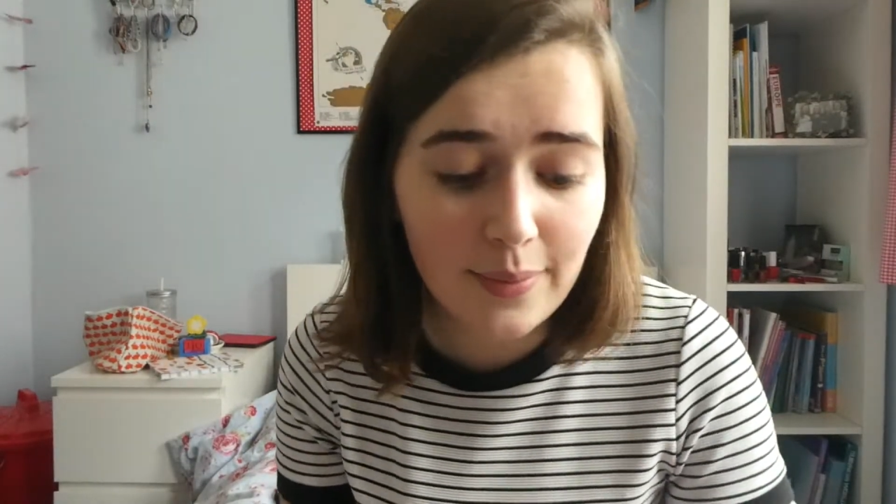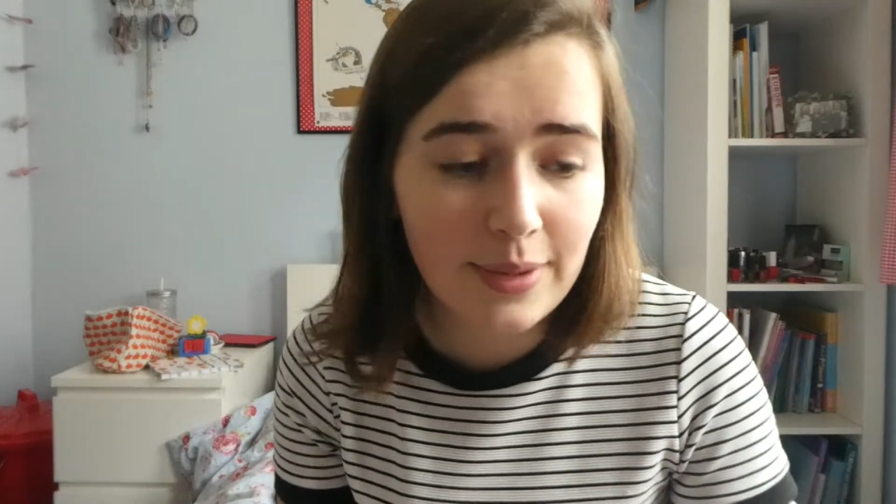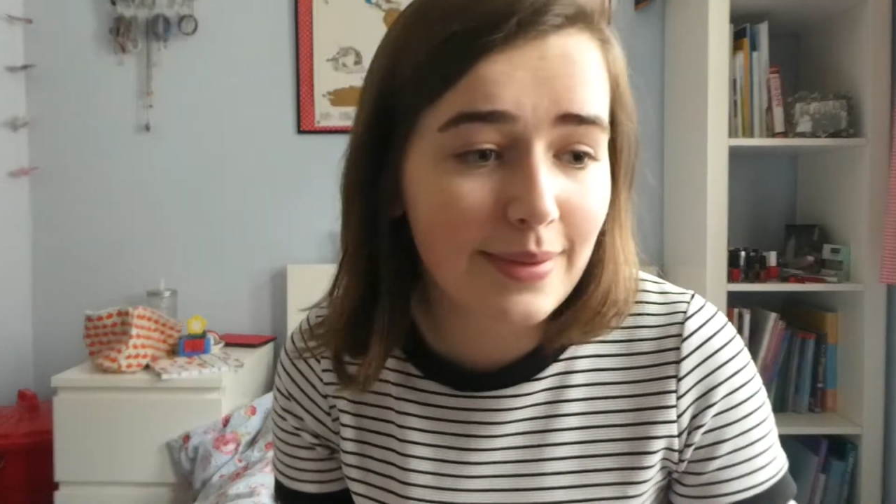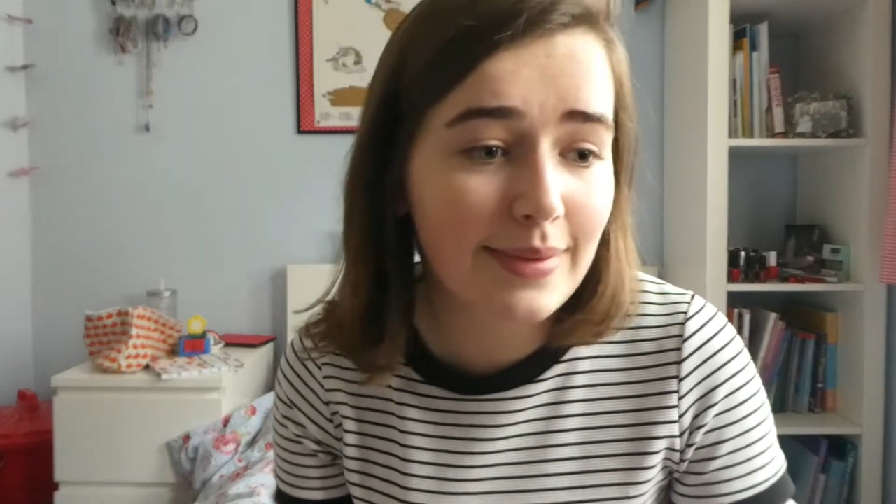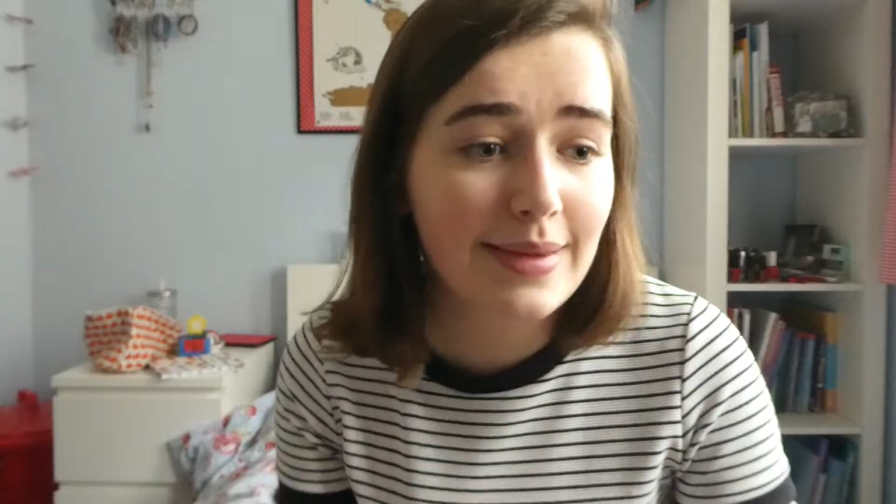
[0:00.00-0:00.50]

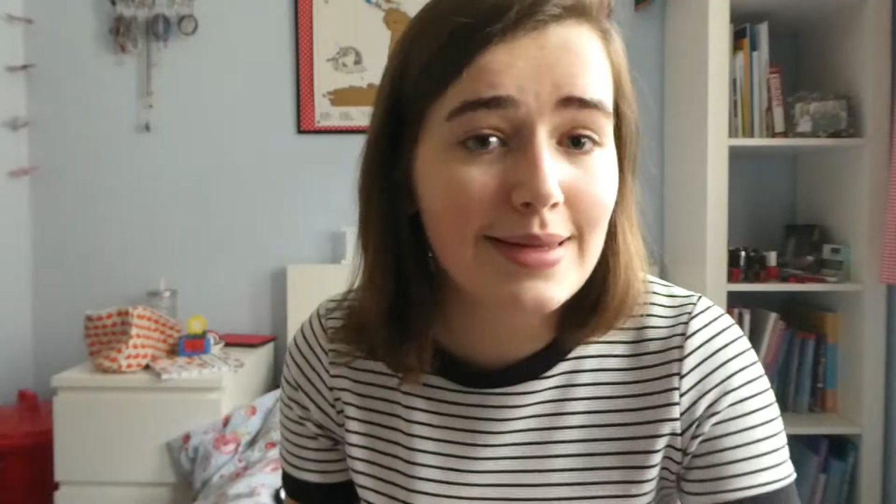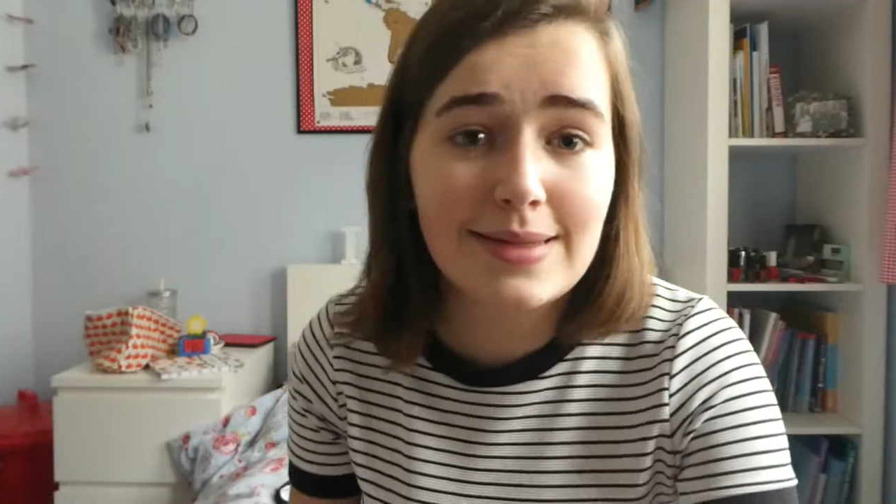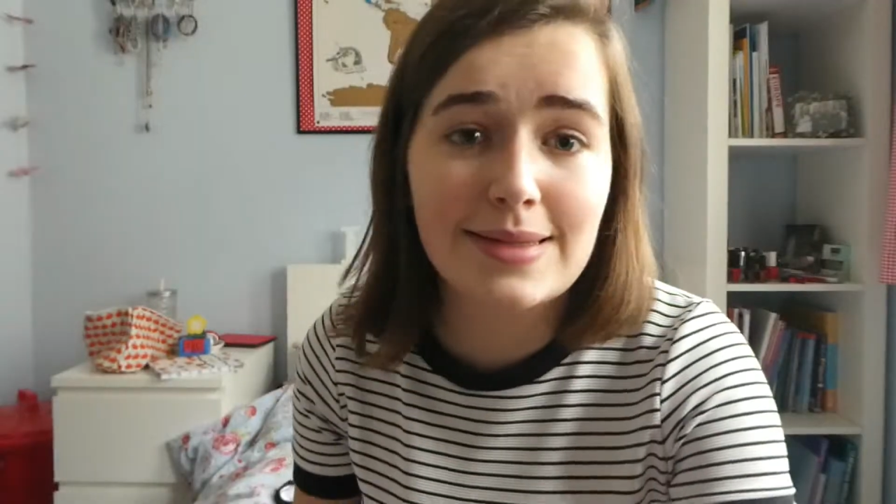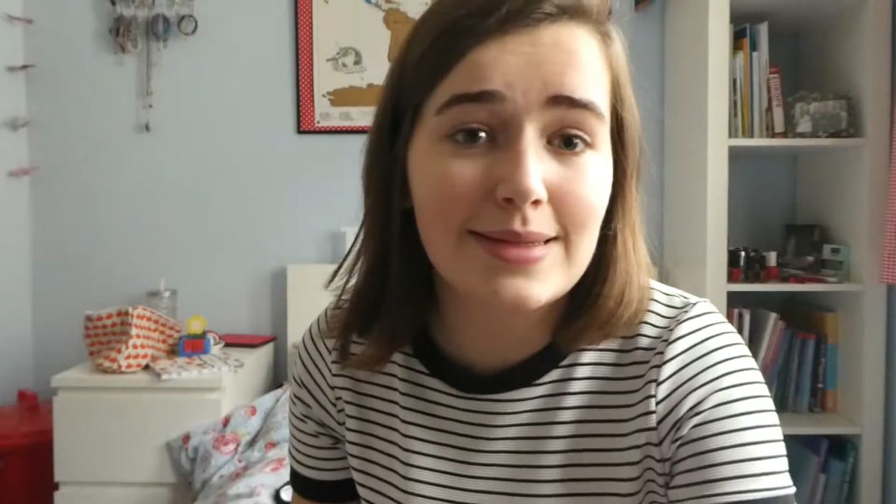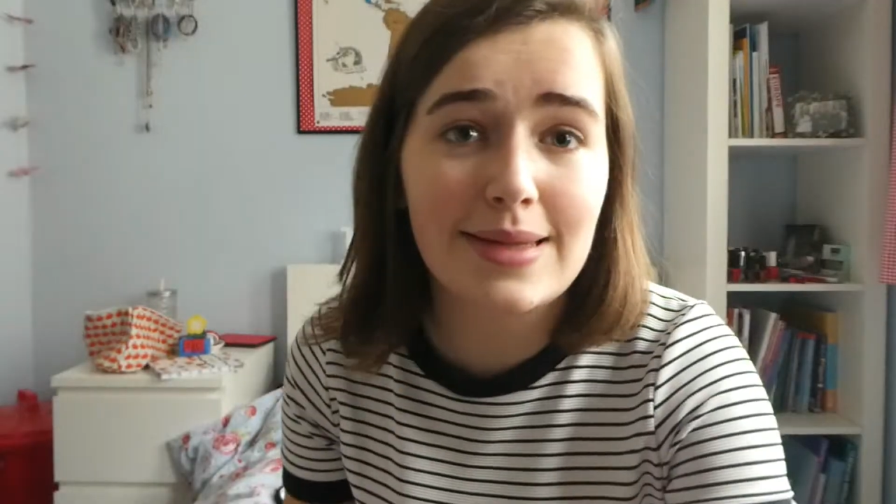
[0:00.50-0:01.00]
well,
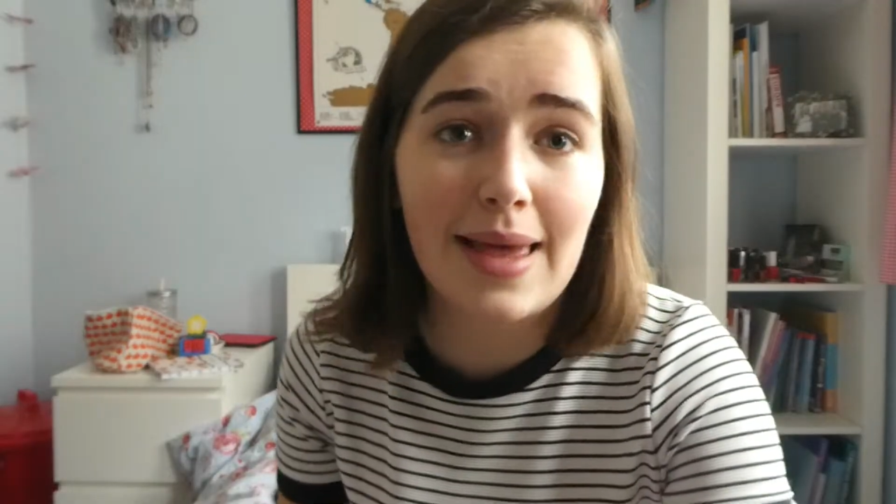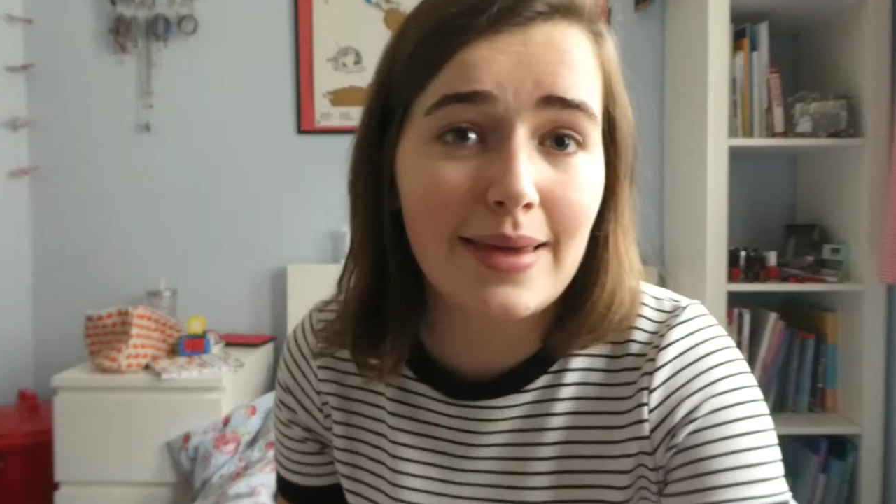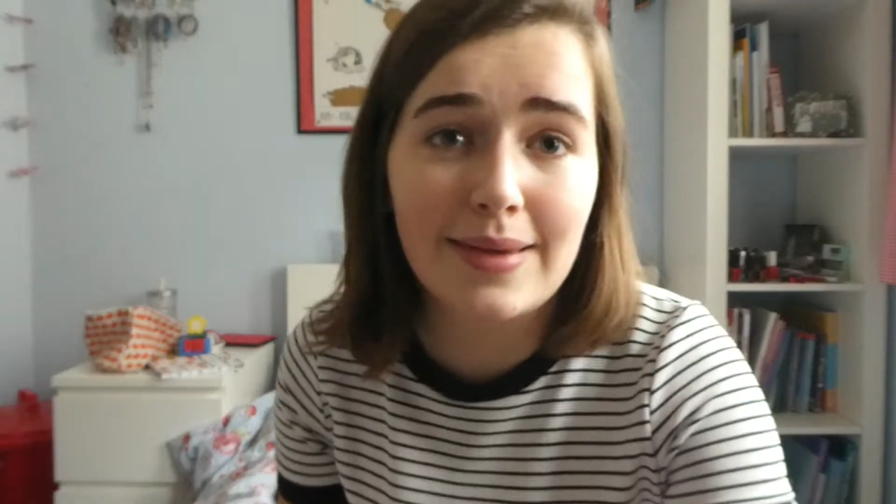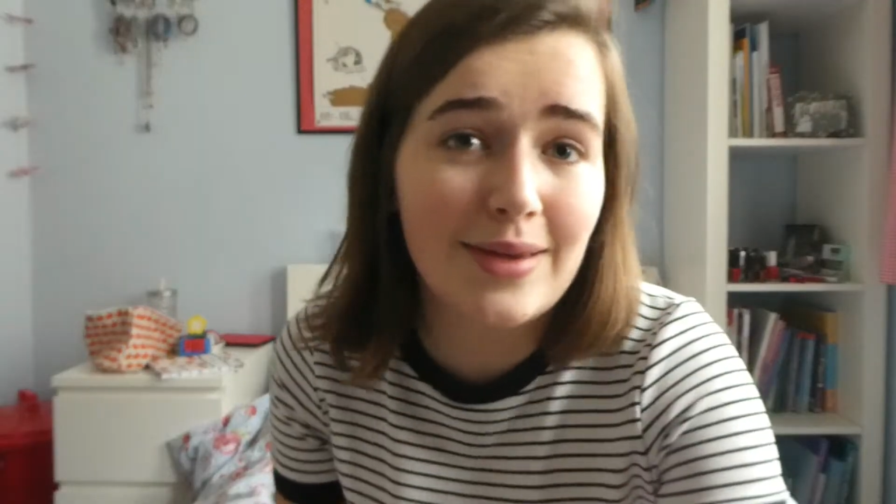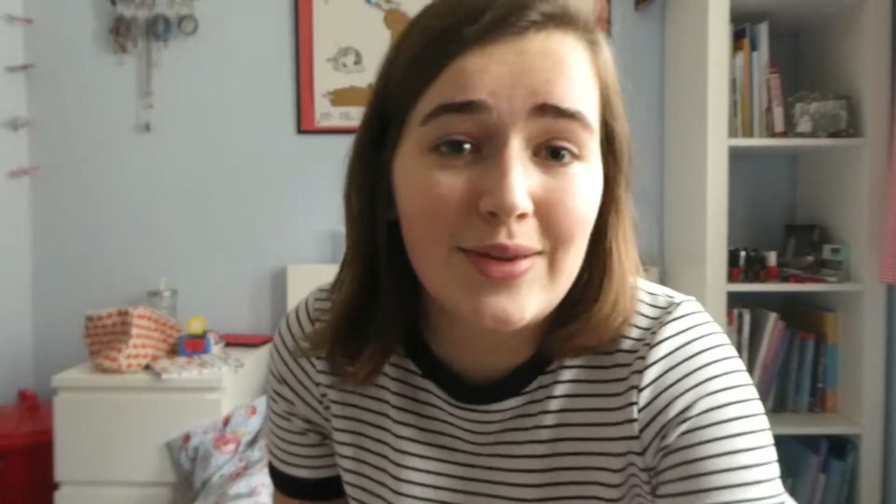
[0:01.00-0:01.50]
this is
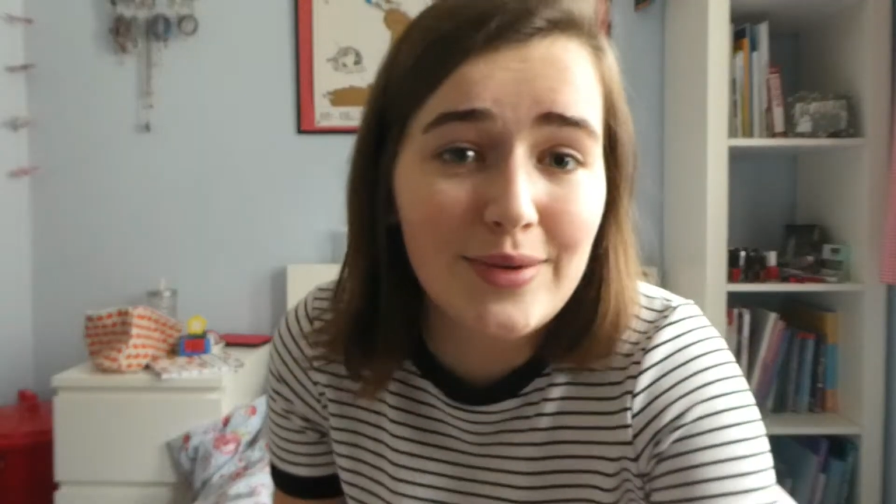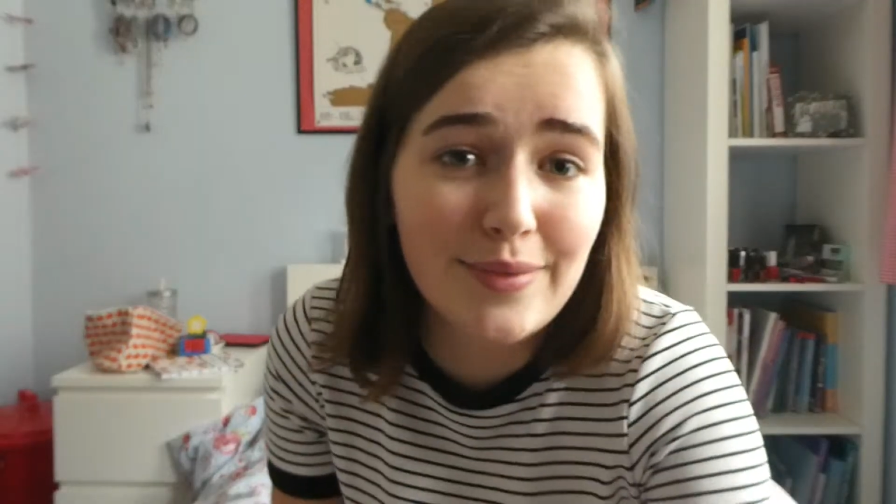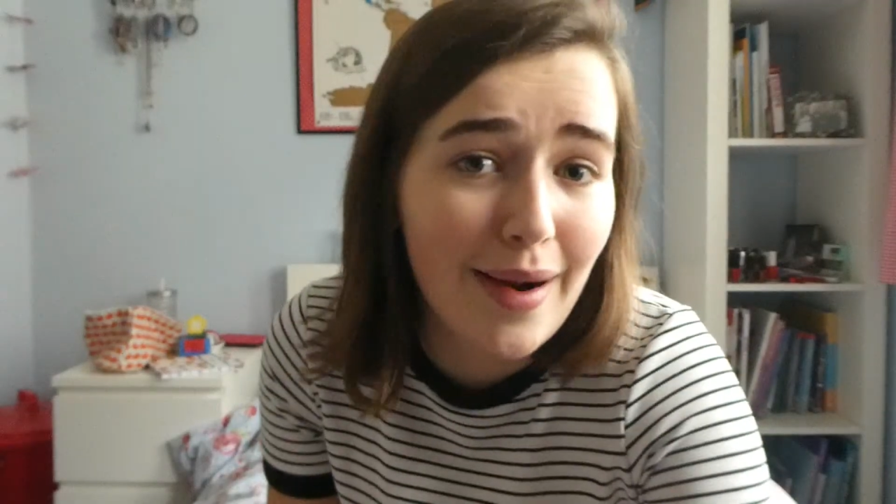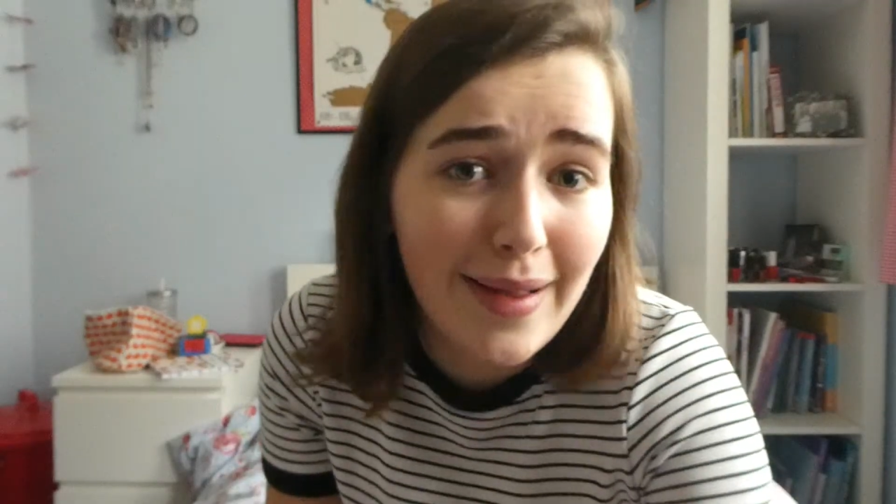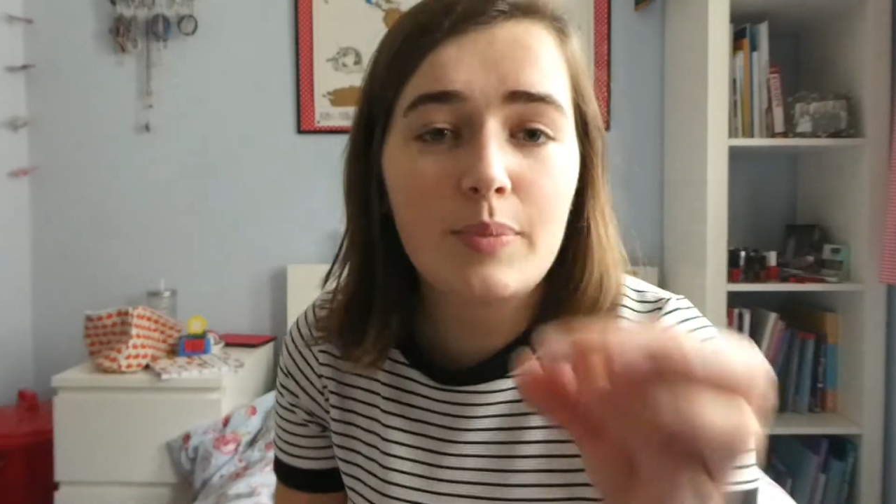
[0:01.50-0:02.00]
like good,
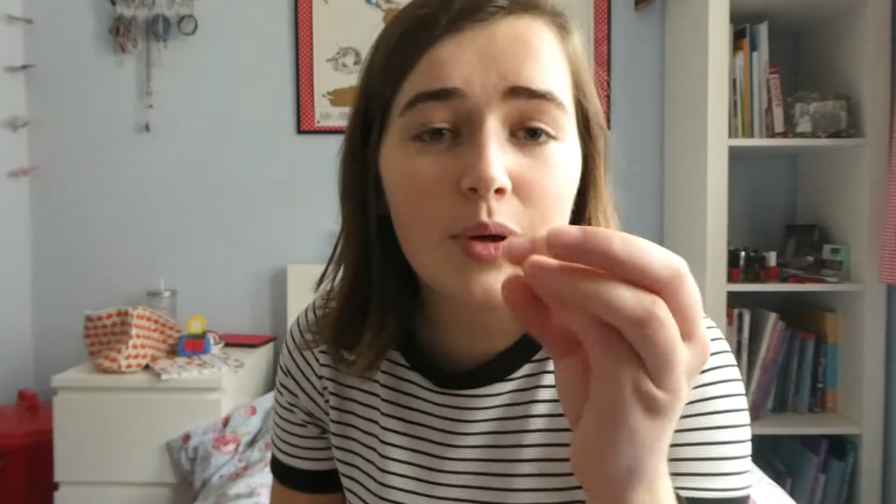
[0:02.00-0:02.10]
right?